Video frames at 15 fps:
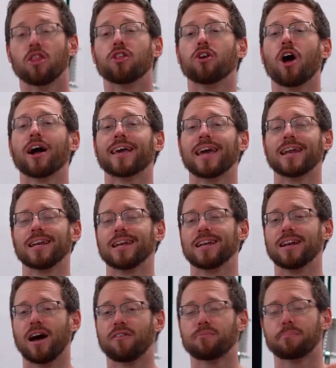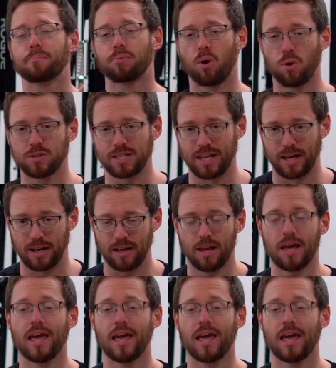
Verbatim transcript: They're not getting enough protein.